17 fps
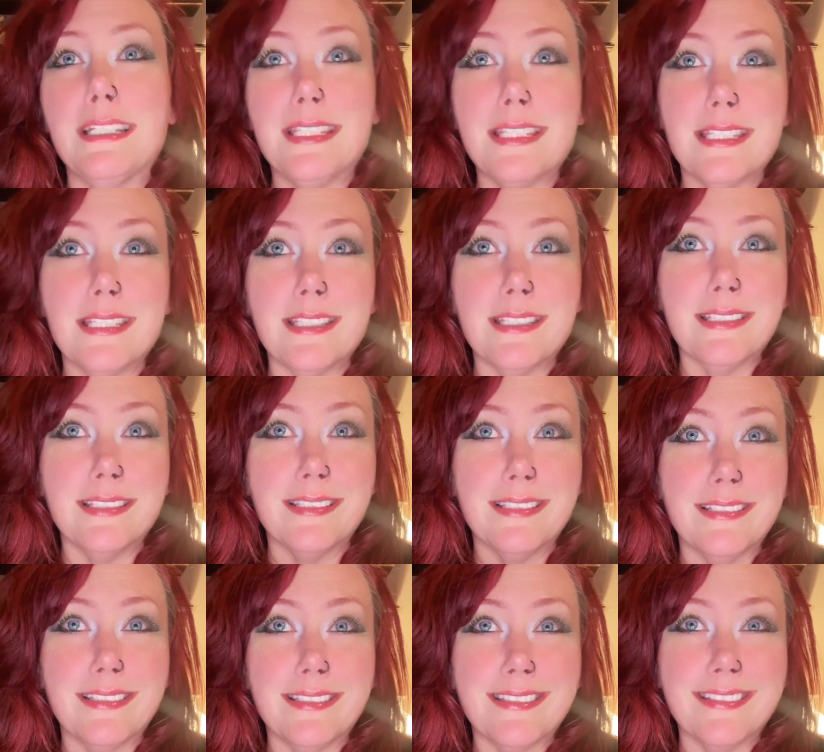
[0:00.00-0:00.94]

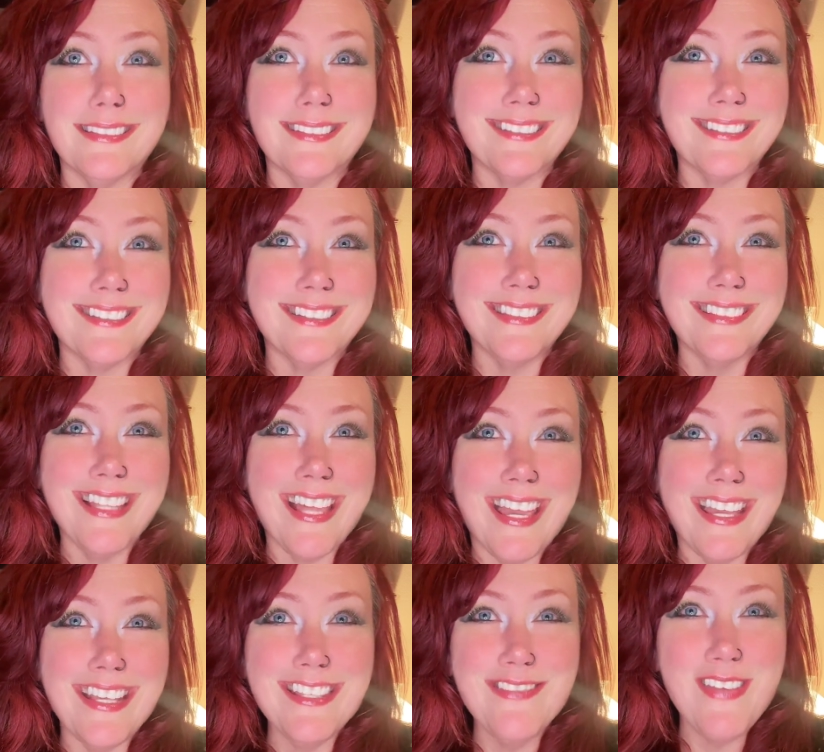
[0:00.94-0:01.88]
please.
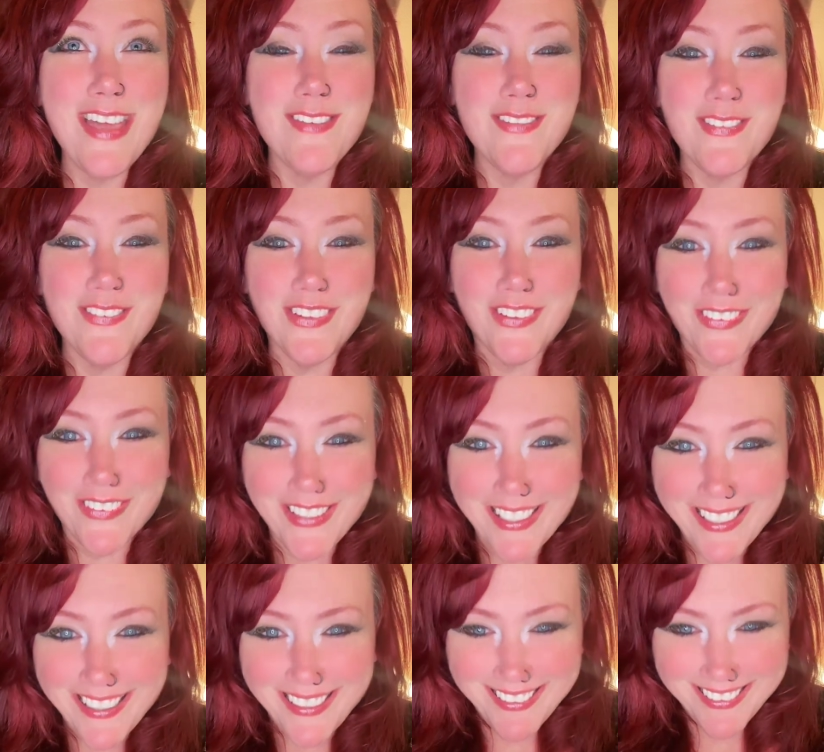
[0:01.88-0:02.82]
Thanks, baby
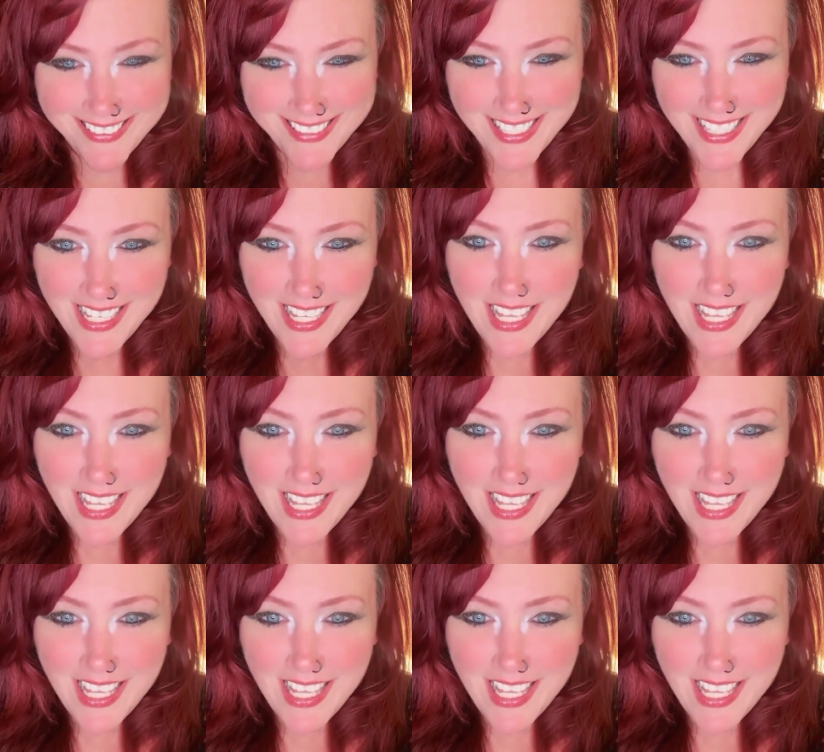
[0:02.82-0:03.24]
boy.